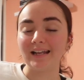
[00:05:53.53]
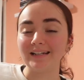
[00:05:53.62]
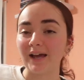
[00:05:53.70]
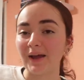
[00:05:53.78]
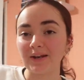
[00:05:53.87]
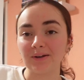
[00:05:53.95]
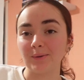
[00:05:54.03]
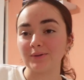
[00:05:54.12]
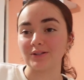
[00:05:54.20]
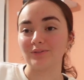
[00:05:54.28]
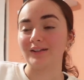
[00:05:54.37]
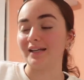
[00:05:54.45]
and now I don't know what
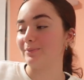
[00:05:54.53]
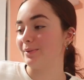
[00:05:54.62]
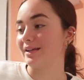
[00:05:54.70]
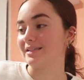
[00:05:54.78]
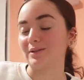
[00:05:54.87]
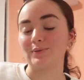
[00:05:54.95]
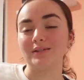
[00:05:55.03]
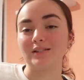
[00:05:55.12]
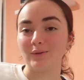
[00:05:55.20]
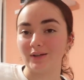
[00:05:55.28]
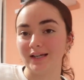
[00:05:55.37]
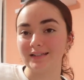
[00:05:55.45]
to read because this was
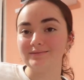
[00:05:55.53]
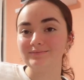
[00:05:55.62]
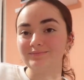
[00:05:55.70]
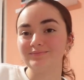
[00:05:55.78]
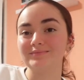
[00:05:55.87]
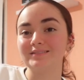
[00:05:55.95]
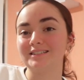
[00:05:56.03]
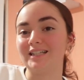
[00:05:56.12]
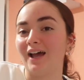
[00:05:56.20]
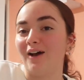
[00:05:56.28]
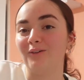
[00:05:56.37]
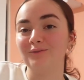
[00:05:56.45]
so good.
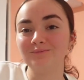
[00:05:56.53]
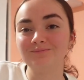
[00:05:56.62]
So